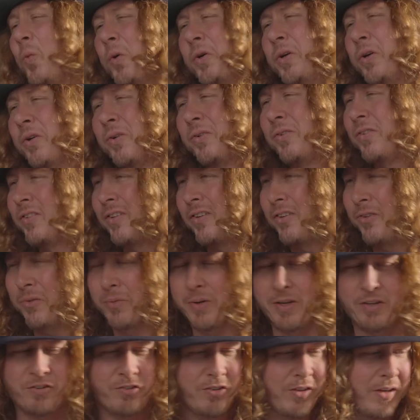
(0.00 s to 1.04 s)
weird
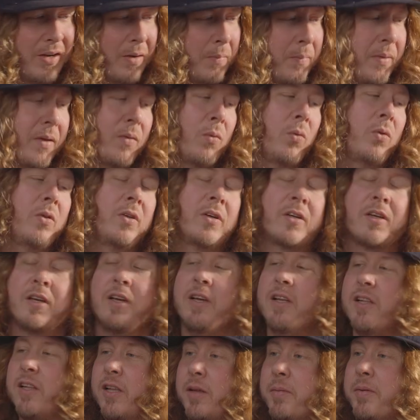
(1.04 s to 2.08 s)
situation. And I'm like, well, look,
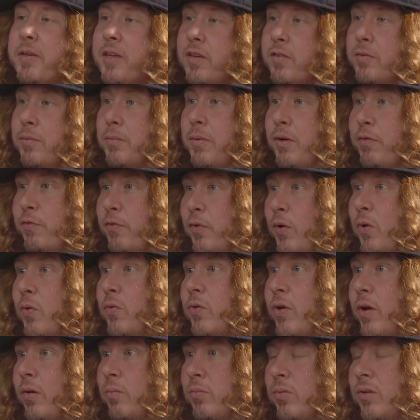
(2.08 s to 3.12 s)
let me give you my phone
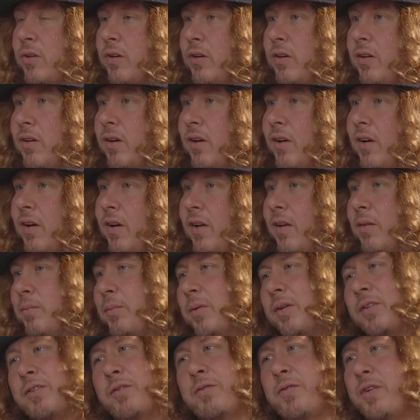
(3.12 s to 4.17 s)
number
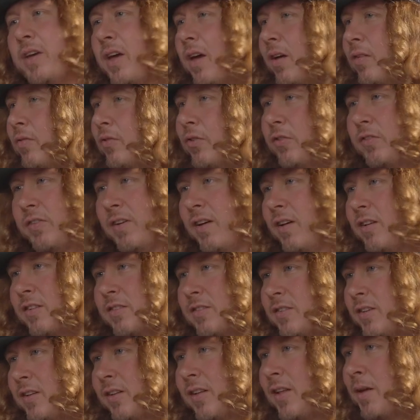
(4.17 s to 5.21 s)
because if he ever
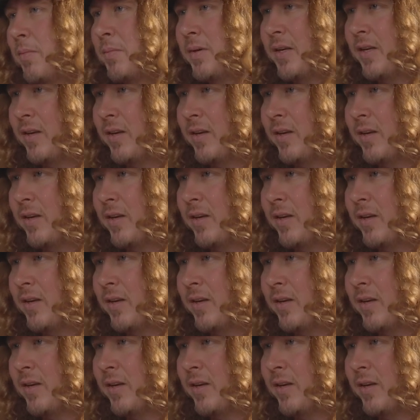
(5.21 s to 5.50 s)
sells it, let me